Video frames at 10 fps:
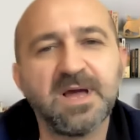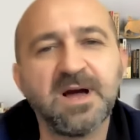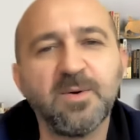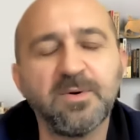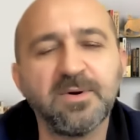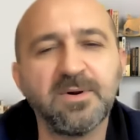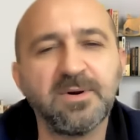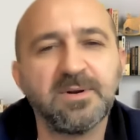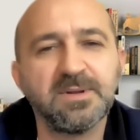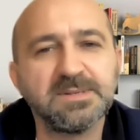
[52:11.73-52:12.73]

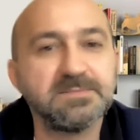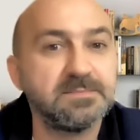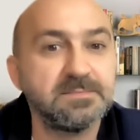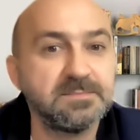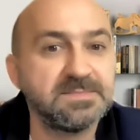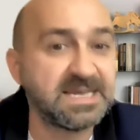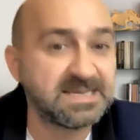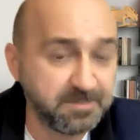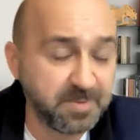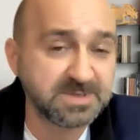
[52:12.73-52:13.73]
our
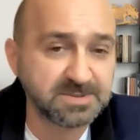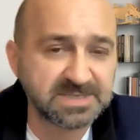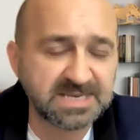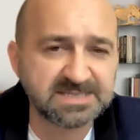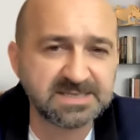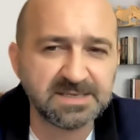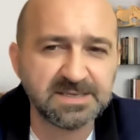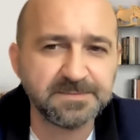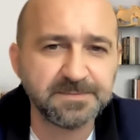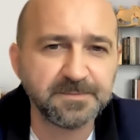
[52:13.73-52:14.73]
personal
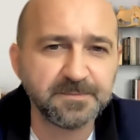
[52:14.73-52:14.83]
destiny.